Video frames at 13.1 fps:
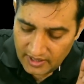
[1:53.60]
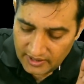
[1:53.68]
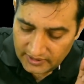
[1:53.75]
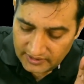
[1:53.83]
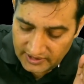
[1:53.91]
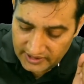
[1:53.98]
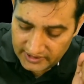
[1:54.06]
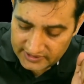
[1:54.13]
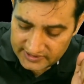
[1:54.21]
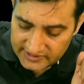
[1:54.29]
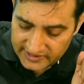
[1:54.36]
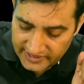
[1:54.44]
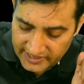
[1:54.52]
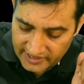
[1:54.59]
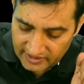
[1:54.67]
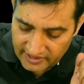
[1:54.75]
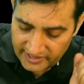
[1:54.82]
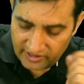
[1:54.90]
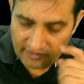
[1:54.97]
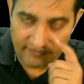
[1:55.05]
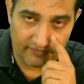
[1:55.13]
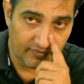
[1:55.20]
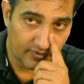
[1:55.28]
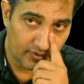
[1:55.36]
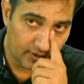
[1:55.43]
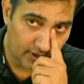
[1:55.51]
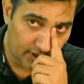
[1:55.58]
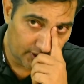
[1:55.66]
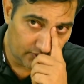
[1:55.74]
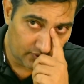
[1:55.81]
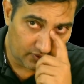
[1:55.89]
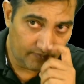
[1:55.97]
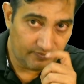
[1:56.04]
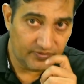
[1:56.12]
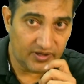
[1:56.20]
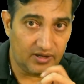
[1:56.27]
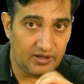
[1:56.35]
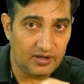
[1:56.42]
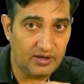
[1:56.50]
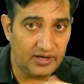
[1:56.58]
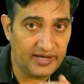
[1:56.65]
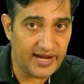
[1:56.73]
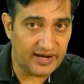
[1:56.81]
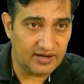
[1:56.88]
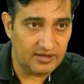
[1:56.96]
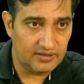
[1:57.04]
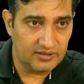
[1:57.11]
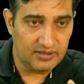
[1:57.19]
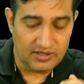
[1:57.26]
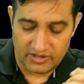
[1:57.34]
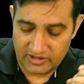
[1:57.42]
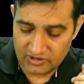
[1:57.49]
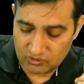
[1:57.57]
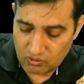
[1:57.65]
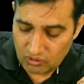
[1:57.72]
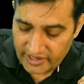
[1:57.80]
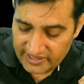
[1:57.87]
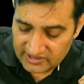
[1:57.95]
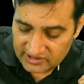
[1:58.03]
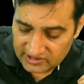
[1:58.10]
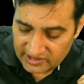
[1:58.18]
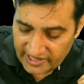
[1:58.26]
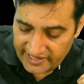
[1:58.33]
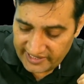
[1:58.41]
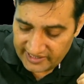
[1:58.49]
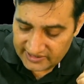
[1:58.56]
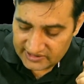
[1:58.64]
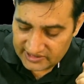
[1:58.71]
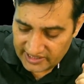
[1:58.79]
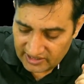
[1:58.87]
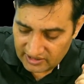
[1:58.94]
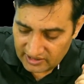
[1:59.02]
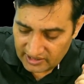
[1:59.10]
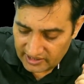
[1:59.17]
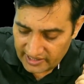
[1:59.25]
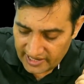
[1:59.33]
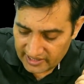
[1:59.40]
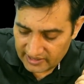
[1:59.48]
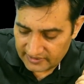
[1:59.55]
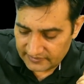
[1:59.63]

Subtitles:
The second kind of attack is called as side channel attack.